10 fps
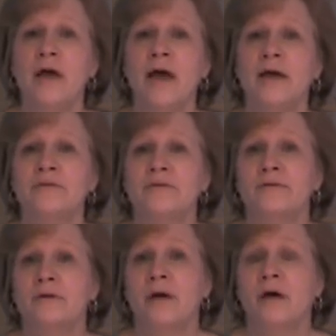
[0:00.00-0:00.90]

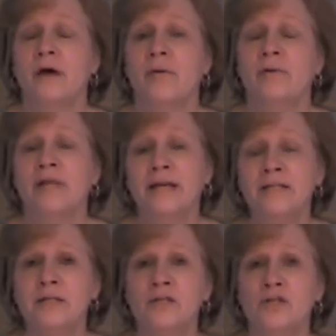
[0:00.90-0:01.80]
has
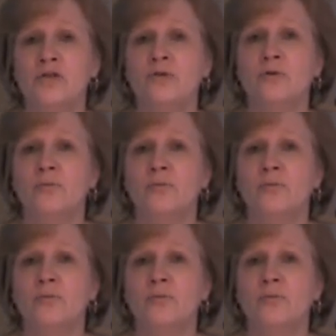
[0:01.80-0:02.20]
elected to